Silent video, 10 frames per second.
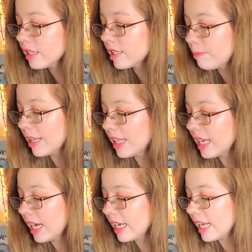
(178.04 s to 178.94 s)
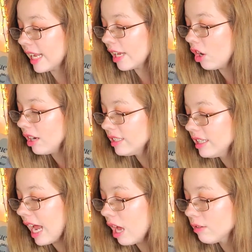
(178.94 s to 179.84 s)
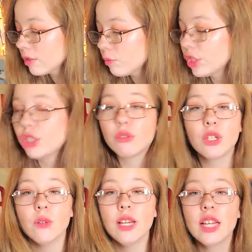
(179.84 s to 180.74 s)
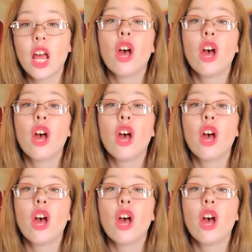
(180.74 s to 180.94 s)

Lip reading: to spend the night in a haunted house, would you do it?